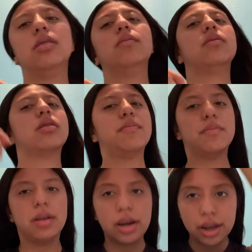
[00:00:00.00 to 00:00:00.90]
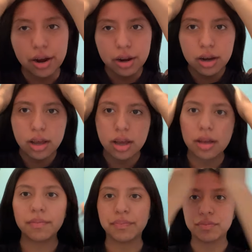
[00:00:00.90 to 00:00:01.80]
Woke up really early.
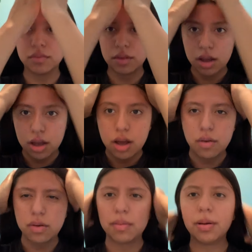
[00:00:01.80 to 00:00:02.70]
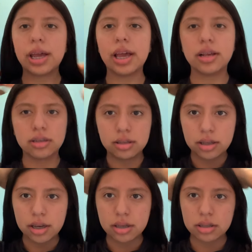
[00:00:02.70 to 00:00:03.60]
Woke up like at
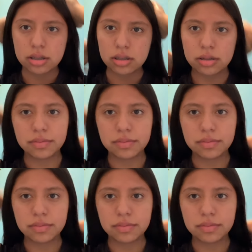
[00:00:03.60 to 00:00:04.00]
six.